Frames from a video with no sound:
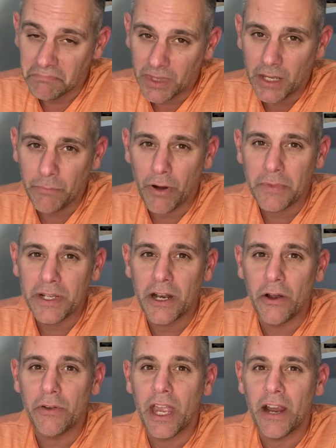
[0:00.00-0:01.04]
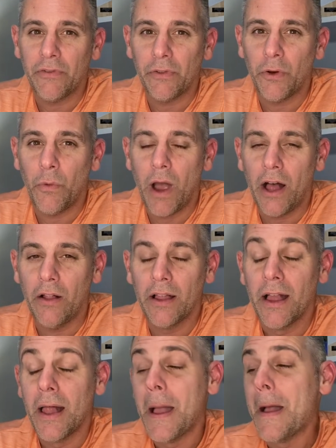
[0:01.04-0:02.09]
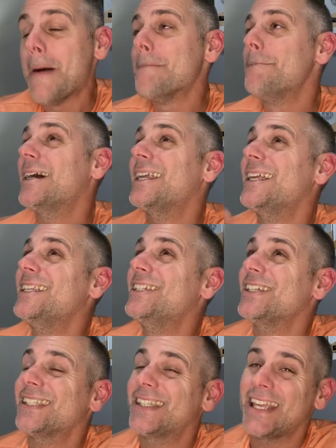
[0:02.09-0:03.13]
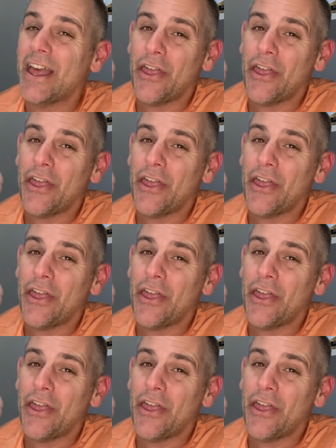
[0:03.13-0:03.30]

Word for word: They probably did okay for a little while. But in just the